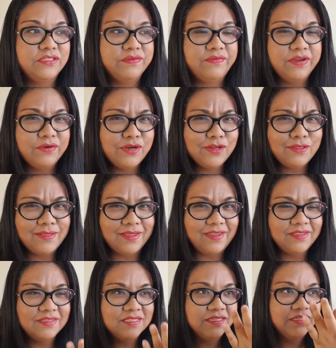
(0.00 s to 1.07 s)
It's a very
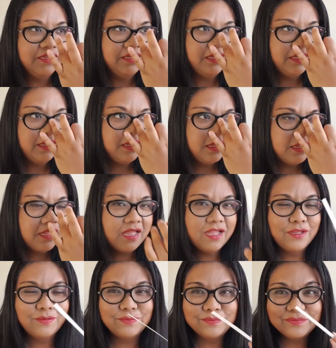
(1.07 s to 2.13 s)
light,
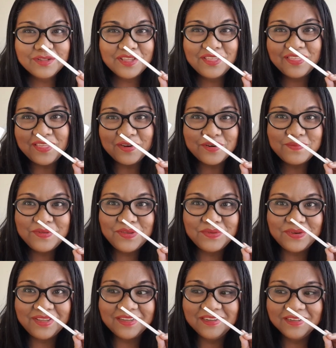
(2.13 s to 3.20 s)
um,
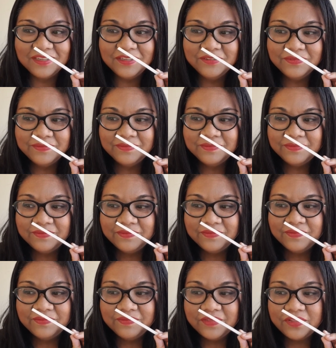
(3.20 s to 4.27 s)
therapeutic,
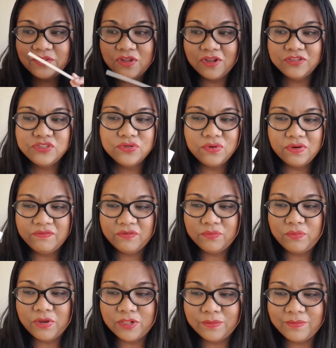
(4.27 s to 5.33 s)
not
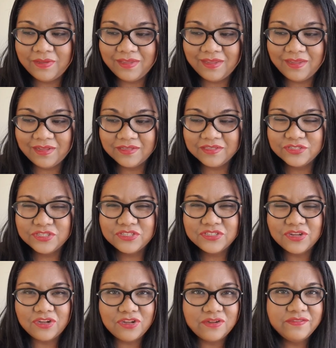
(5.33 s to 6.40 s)
overwhelming,
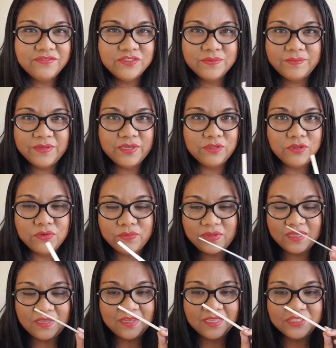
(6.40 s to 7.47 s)
soft,
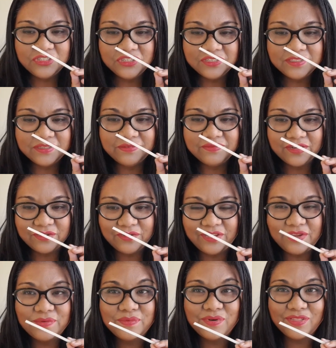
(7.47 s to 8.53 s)
pillowy. It's just a
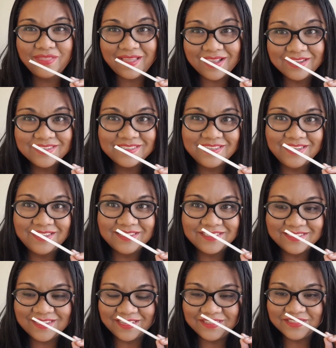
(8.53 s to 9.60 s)
very relaxing
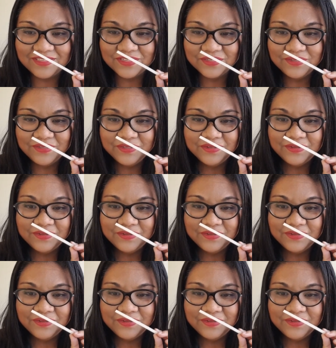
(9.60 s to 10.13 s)
scent.